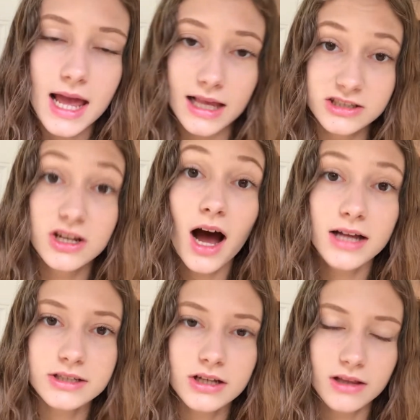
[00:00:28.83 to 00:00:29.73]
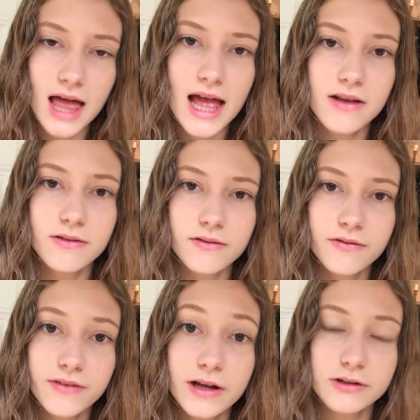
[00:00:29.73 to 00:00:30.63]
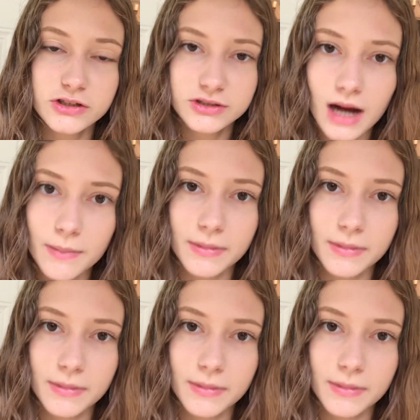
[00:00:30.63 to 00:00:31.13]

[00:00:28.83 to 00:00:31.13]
is not to let fear stop